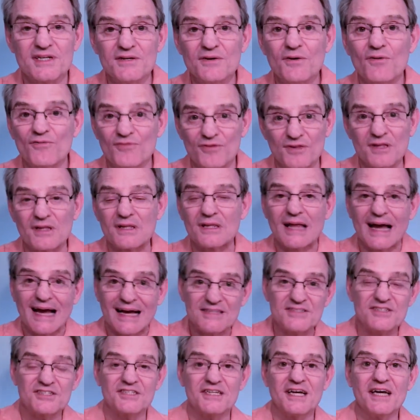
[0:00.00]
over the
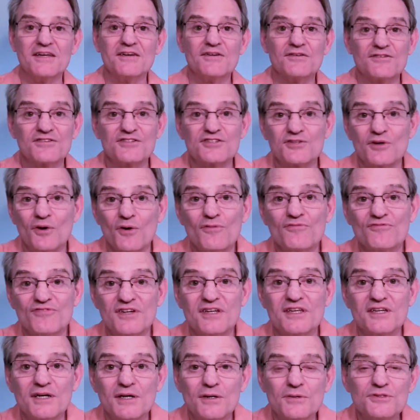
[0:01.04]
last 10 or so
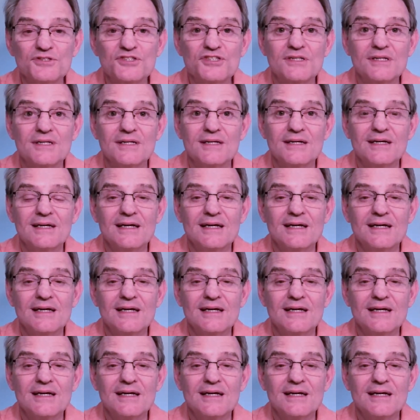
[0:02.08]
videos?